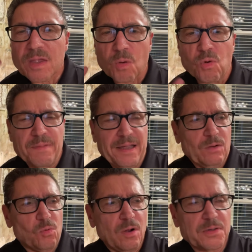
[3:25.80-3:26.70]
We'll be
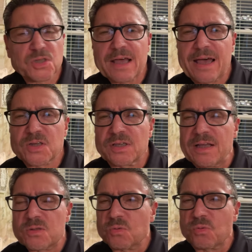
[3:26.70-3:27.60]
in one section
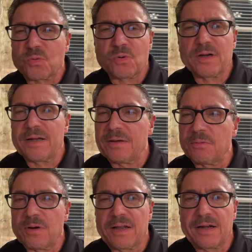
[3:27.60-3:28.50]
that's really,
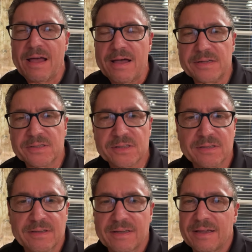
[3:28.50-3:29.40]
really nice.
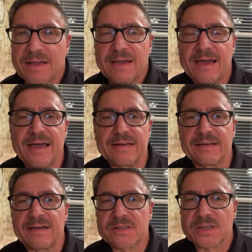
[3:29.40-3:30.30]
And
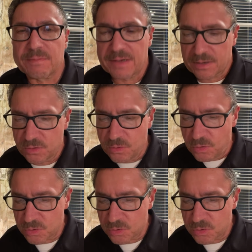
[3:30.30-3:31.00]
uh, it's going to be cool.